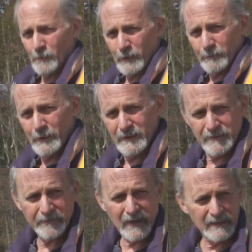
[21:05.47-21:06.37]
we're going to
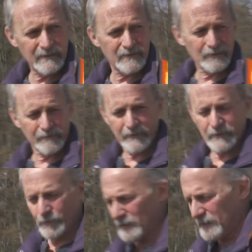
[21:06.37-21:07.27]
find
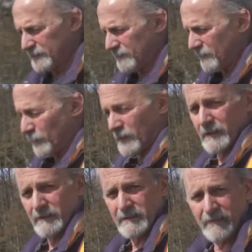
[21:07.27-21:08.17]
surface oiling. We're going
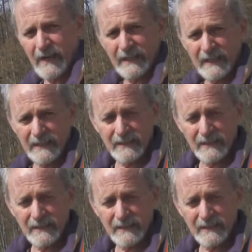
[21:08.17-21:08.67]
to divide it